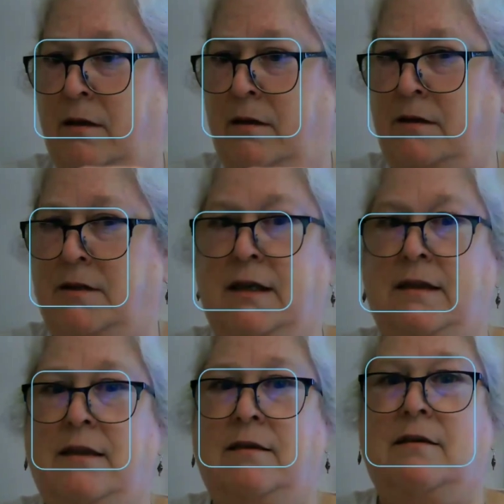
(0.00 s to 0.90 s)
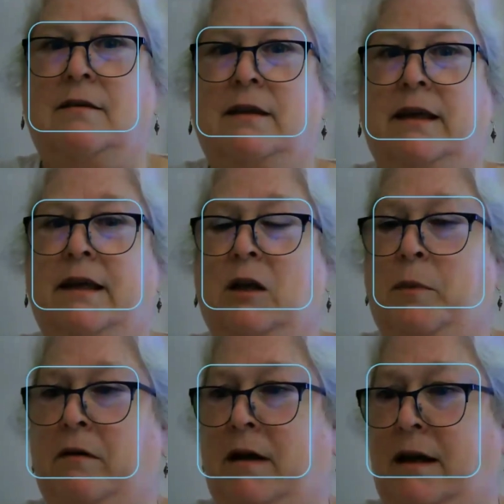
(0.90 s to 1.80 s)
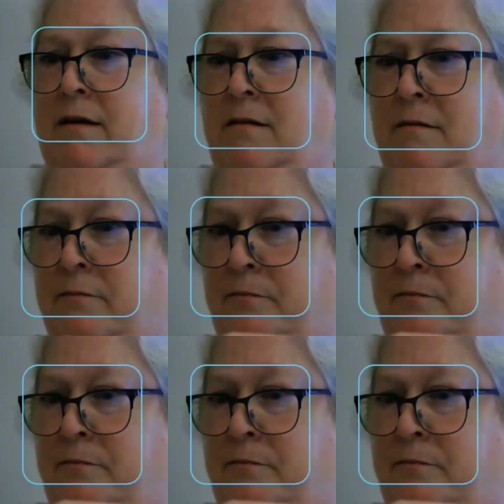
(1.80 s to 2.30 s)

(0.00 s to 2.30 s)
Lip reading: You see a little bit right here?